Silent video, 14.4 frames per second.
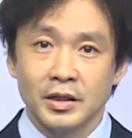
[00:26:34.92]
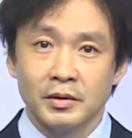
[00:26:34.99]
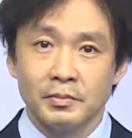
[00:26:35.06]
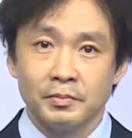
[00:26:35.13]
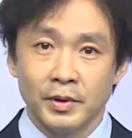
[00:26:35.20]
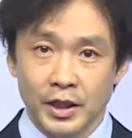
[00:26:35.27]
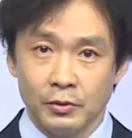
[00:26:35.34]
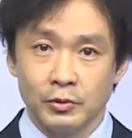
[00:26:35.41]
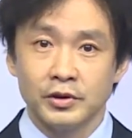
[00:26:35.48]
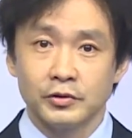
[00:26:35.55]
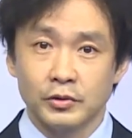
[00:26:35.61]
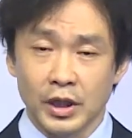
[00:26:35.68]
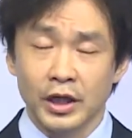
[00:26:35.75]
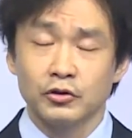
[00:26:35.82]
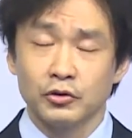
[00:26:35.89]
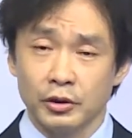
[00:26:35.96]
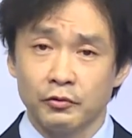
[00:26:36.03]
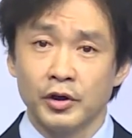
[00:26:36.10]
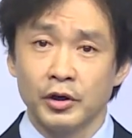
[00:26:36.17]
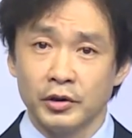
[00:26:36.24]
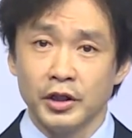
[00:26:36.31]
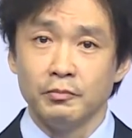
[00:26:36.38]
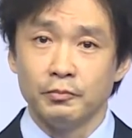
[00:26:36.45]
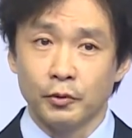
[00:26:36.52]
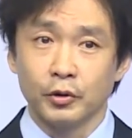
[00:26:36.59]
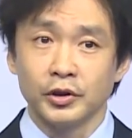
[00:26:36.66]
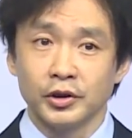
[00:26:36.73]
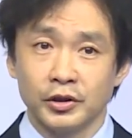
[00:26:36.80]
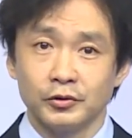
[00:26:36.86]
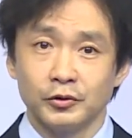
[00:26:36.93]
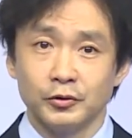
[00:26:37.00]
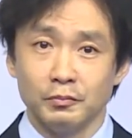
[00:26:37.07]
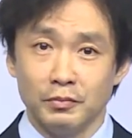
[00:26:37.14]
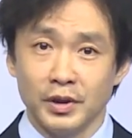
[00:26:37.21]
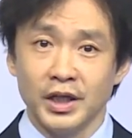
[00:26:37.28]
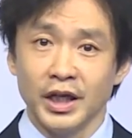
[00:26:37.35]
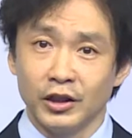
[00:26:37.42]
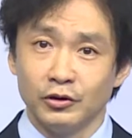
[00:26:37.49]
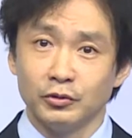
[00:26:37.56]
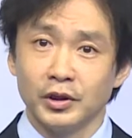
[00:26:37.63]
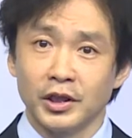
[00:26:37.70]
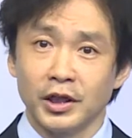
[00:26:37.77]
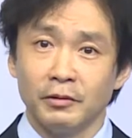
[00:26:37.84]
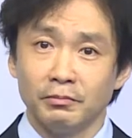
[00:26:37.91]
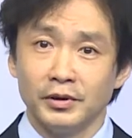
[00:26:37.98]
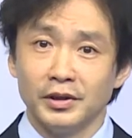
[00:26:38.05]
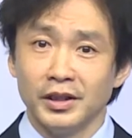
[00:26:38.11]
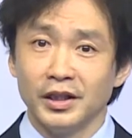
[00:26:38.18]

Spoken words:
But it was actually very important to me and to the company.